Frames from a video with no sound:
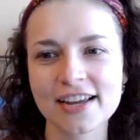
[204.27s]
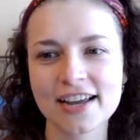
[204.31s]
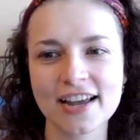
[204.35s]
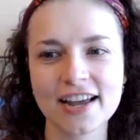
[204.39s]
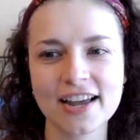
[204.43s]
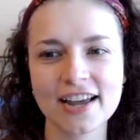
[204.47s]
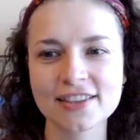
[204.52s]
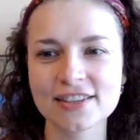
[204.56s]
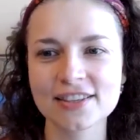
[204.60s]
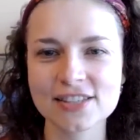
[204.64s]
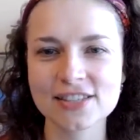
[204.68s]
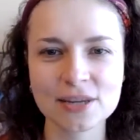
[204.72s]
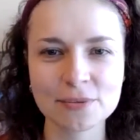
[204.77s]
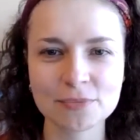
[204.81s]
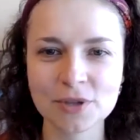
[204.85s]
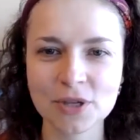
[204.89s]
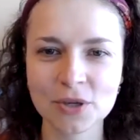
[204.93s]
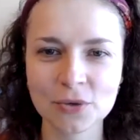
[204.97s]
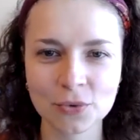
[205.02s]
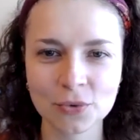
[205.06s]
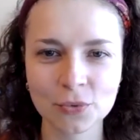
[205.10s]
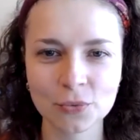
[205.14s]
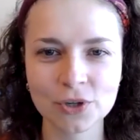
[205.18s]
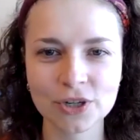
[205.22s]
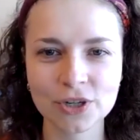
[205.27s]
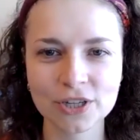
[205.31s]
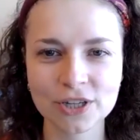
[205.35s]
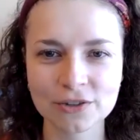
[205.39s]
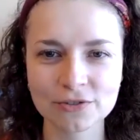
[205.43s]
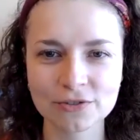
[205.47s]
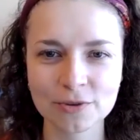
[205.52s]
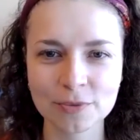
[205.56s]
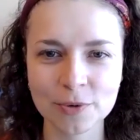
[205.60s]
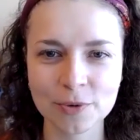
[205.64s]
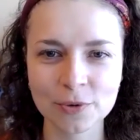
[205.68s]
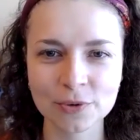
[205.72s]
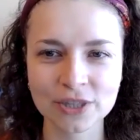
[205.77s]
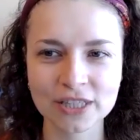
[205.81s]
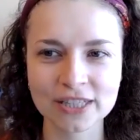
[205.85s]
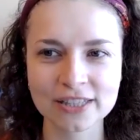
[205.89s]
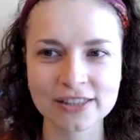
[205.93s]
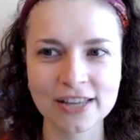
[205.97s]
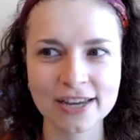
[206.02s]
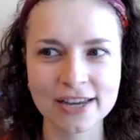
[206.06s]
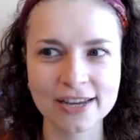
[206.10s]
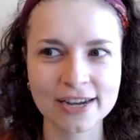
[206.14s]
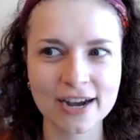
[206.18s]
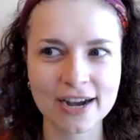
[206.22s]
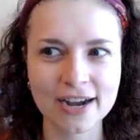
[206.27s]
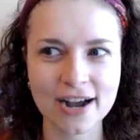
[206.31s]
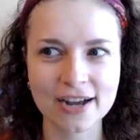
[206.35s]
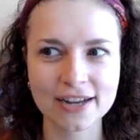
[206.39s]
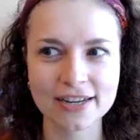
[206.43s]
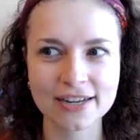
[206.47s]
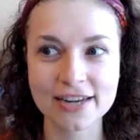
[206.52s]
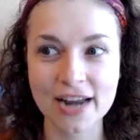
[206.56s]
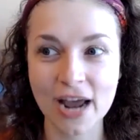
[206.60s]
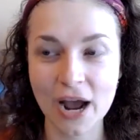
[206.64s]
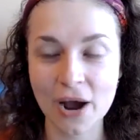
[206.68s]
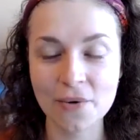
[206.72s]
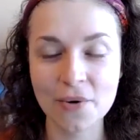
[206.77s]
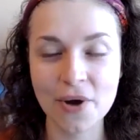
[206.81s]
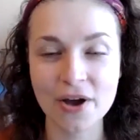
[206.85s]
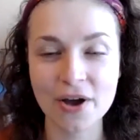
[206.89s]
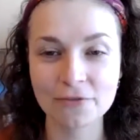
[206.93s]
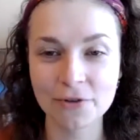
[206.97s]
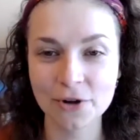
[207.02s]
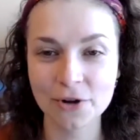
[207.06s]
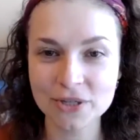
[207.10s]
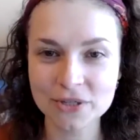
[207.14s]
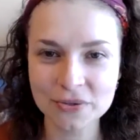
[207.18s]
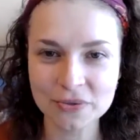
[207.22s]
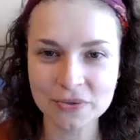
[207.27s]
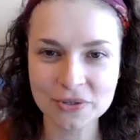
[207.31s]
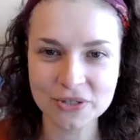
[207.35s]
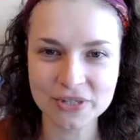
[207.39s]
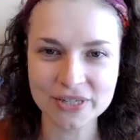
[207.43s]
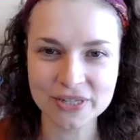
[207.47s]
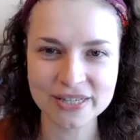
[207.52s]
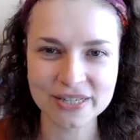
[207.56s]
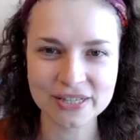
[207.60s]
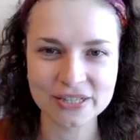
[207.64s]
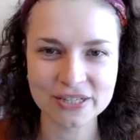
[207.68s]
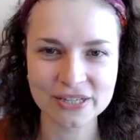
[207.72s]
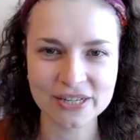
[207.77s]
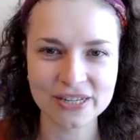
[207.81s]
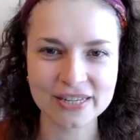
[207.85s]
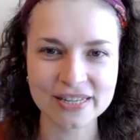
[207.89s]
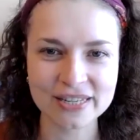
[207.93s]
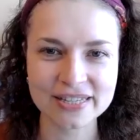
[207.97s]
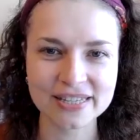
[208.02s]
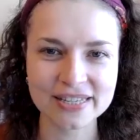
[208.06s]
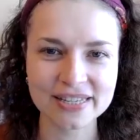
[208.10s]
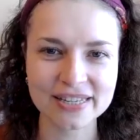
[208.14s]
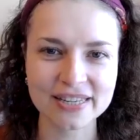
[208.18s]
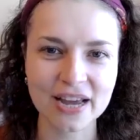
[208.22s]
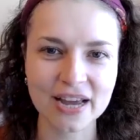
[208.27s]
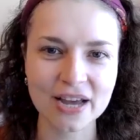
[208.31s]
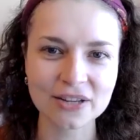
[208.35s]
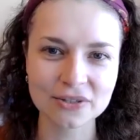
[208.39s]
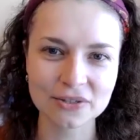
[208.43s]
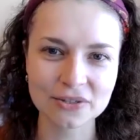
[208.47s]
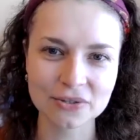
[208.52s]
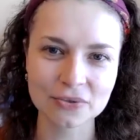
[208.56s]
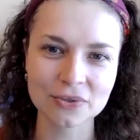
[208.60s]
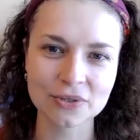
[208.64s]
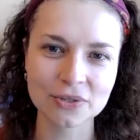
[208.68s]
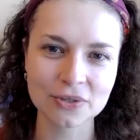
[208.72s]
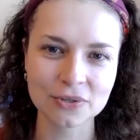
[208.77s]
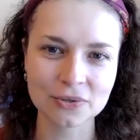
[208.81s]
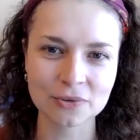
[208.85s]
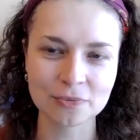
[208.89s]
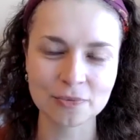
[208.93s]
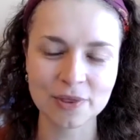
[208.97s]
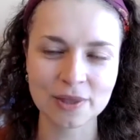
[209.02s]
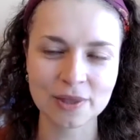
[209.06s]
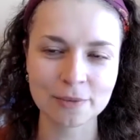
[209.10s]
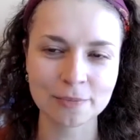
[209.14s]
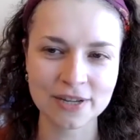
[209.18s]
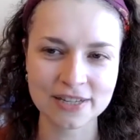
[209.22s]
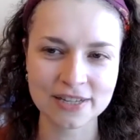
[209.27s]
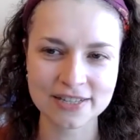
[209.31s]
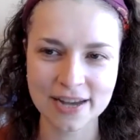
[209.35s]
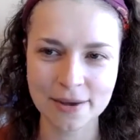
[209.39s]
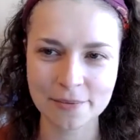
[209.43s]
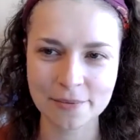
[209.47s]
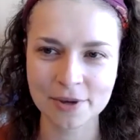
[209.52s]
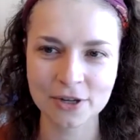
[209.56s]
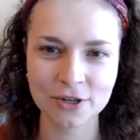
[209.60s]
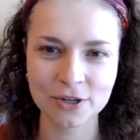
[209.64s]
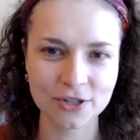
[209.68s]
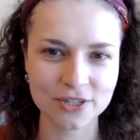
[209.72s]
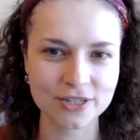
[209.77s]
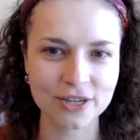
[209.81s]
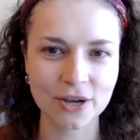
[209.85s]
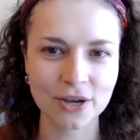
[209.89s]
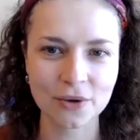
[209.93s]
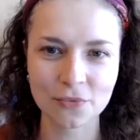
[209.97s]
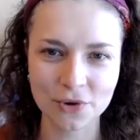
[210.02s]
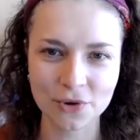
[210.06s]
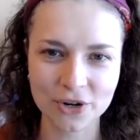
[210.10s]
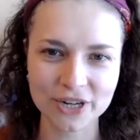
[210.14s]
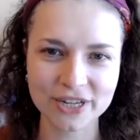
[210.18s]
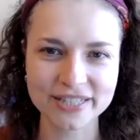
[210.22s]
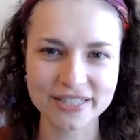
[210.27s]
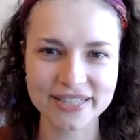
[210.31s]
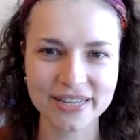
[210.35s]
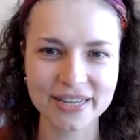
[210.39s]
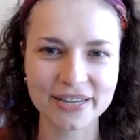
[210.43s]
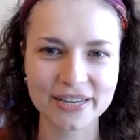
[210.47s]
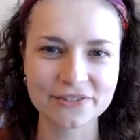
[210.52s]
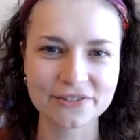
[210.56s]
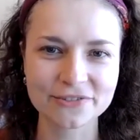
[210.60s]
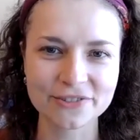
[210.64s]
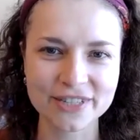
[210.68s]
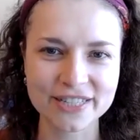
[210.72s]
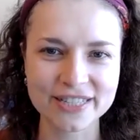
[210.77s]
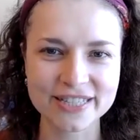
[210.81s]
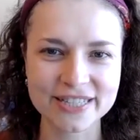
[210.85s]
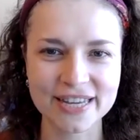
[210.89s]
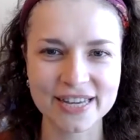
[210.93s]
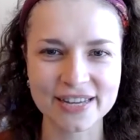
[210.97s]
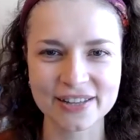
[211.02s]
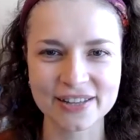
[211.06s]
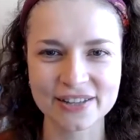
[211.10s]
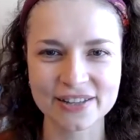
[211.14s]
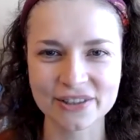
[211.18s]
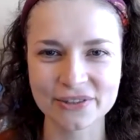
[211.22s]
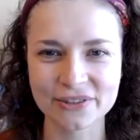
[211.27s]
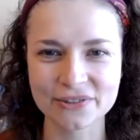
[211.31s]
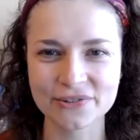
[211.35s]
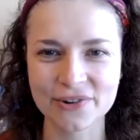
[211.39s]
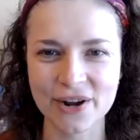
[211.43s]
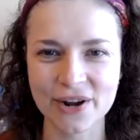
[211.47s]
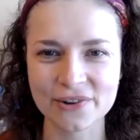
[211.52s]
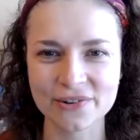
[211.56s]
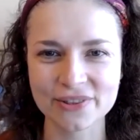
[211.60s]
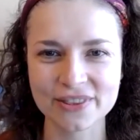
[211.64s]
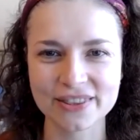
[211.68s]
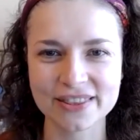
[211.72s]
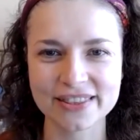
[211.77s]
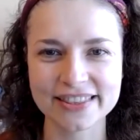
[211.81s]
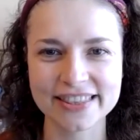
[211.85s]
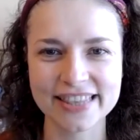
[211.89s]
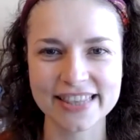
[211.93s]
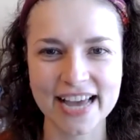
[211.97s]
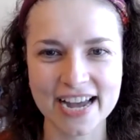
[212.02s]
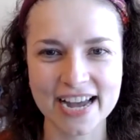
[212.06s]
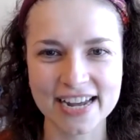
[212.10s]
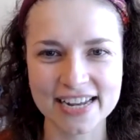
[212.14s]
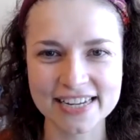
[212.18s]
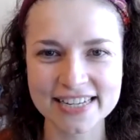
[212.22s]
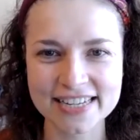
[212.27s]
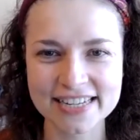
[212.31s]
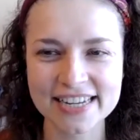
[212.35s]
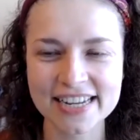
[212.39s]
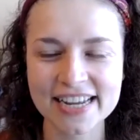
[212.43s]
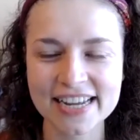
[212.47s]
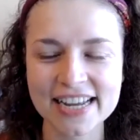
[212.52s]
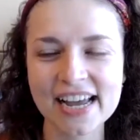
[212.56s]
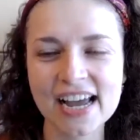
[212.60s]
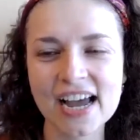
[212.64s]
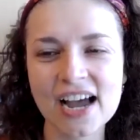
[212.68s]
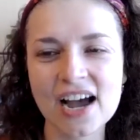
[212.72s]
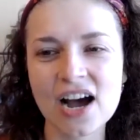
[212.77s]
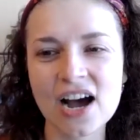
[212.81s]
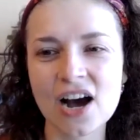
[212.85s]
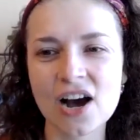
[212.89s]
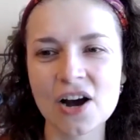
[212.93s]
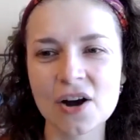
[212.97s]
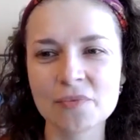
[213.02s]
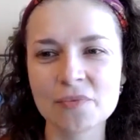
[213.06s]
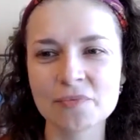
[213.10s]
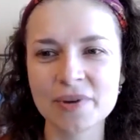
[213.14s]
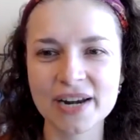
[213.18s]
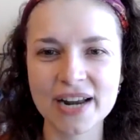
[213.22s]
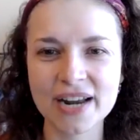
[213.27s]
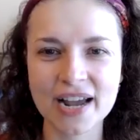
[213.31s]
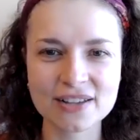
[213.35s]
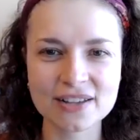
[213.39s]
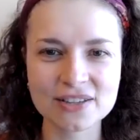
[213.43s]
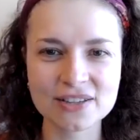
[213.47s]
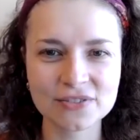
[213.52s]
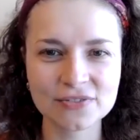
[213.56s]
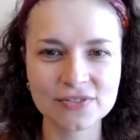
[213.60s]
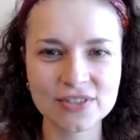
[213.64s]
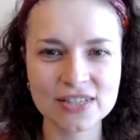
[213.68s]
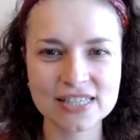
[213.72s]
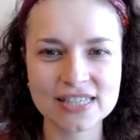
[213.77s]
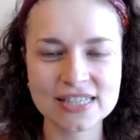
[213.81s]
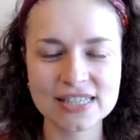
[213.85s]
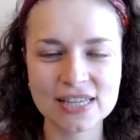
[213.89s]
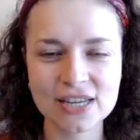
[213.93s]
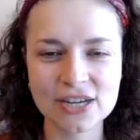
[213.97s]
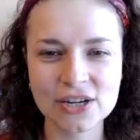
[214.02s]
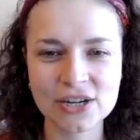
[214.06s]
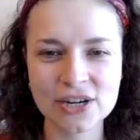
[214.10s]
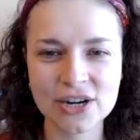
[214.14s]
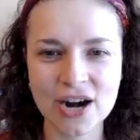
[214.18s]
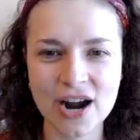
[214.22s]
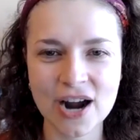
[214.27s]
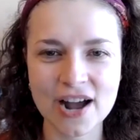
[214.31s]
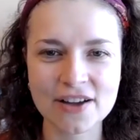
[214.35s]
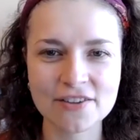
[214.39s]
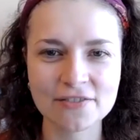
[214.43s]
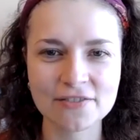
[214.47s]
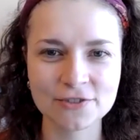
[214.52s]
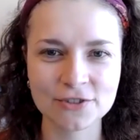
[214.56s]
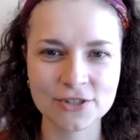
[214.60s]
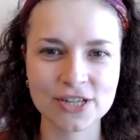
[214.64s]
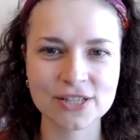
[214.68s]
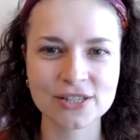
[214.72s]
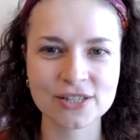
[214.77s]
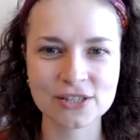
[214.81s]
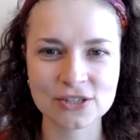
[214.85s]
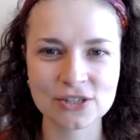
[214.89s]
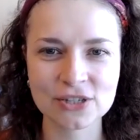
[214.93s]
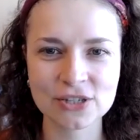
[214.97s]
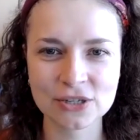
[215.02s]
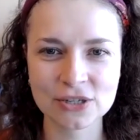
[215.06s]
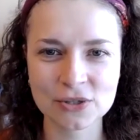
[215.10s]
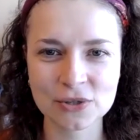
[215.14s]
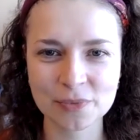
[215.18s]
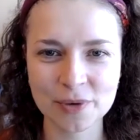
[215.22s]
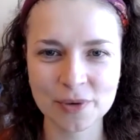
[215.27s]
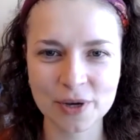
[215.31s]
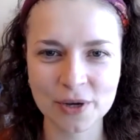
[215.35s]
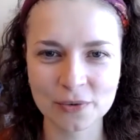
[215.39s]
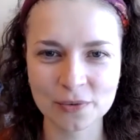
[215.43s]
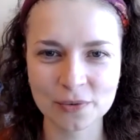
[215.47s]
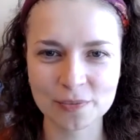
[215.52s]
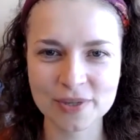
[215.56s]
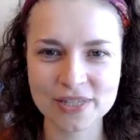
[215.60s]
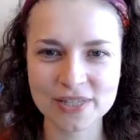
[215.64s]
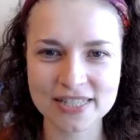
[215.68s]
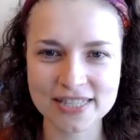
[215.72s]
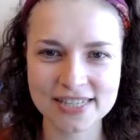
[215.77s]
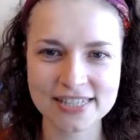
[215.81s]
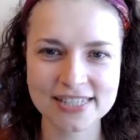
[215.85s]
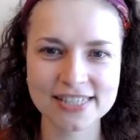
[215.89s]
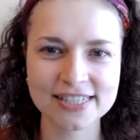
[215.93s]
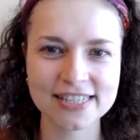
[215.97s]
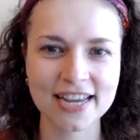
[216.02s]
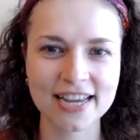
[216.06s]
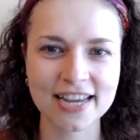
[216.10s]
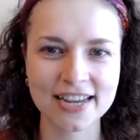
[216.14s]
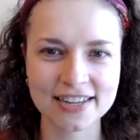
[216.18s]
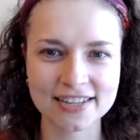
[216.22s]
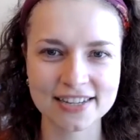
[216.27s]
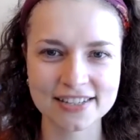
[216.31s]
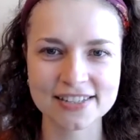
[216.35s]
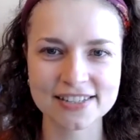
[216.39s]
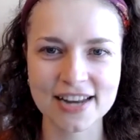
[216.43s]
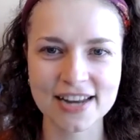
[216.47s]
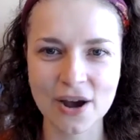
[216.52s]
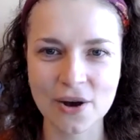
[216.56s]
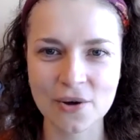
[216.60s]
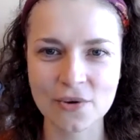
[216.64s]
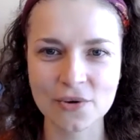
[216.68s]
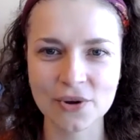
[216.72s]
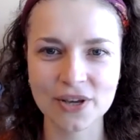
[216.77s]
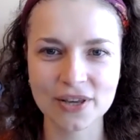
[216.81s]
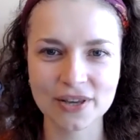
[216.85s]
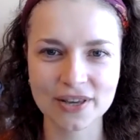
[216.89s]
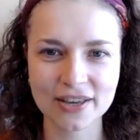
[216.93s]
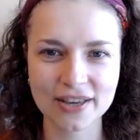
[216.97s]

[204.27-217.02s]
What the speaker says: And the same thing with working remotely. Like now I've also transitioned, not due to the pandemic, because I worked in retail throughout that. But as of this year, I've transitioned into my own business and now